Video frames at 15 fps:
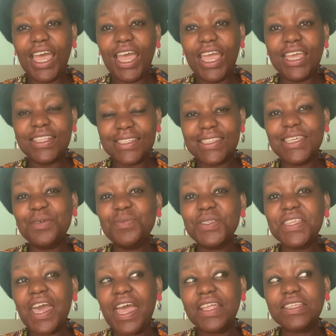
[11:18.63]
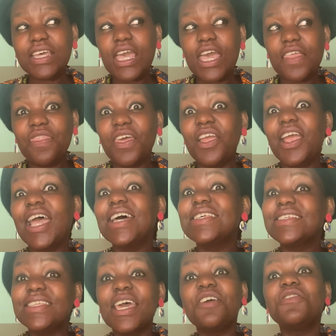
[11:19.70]
It seems that there has
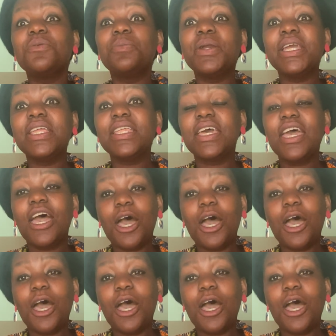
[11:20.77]
never been